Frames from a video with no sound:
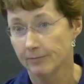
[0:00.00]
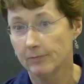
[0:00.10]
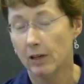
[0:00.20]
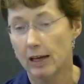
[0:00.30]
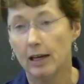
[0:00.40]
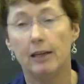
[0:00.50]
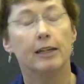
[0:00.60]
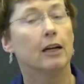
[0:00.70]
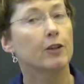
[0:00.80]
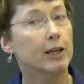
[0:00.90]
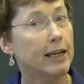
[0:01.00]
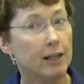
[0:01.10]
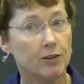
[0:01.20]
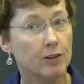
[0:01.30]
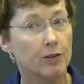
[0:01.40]
Okay, in other
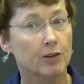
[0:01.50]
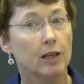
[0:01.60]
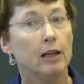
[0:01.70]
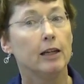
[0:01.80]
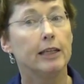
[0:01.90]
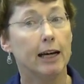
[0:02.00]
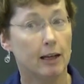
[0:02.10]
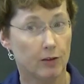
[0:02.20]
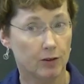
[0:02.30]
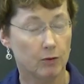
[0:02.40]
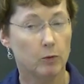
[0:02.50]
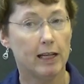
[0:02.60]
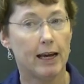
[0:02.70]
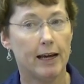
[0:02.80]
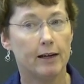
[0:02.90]
cases, yes, we
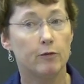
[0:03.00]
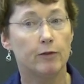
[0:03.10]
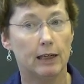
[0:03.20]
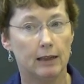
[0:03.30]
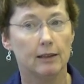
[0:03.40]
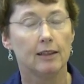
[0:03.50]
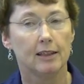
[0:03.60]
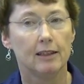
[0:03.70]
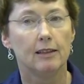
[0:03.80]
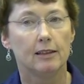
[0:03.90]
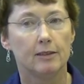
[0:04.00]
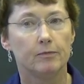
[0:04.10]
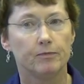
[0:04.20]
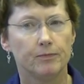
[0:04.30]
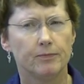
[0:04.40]
have. Uh, but I mean, like
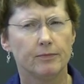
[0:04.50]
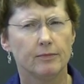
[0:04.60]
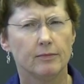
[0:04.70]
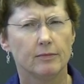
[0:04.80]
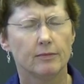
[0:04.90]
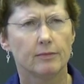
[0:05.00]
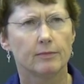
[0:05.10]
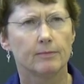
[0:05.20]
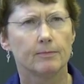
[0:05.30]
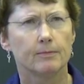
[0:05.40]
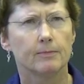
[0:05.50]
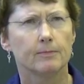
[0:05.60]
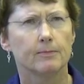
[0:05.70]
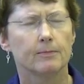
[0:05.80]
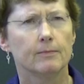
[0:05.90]
depression, that was not
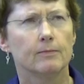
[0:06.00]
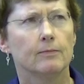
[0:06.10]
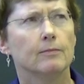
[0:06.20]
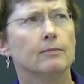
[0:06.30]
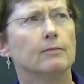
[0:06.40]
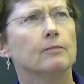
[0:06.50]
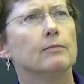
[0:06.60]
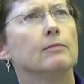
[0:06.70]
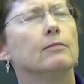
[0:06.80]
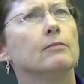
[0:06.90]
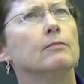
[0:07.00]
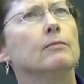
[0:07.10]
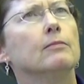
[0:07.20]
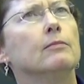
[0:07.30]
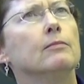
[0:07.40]
thought to be a potential
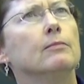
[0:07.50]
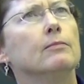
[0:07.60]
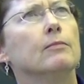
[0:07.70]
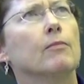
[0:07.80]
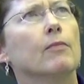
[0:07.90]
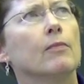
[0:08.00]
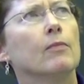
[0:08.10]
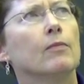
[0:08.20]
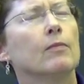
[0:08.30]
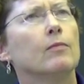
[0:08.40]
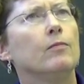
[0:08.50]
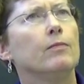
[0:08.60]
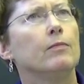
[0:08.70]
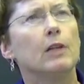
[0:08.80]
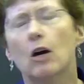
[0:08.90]
issue going on?
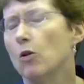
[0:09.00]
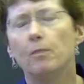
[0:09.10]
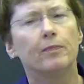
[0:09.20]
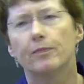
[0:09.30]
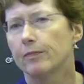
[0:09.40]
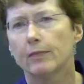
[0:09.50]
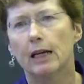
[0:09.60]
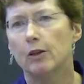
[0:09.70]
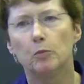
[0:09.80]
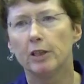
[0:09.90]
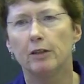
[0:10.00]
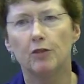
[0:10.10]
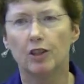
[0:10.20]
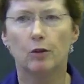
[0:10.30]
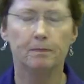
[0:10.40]
No, I don't believe
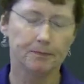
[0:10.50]
so.